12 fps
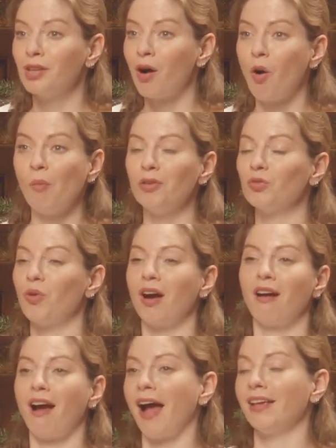Home is
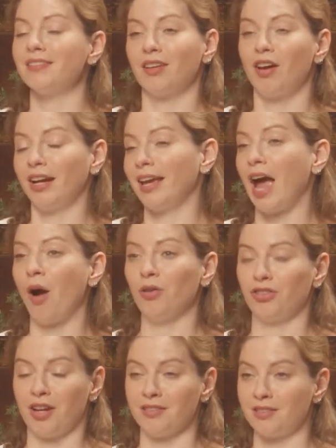where I sit on a
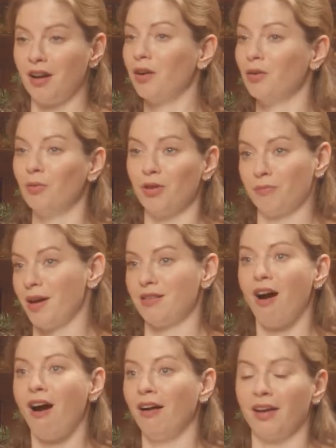couch and snuggle with my
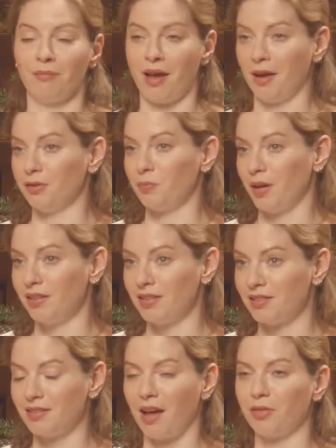dog and my husband.
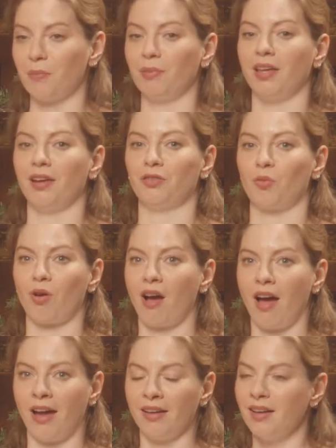It's not the place where
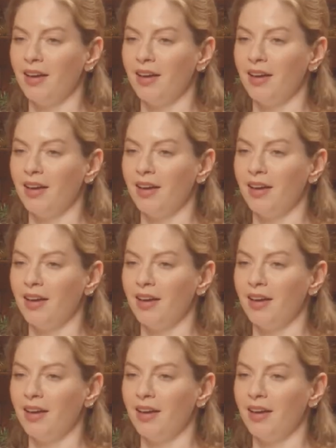I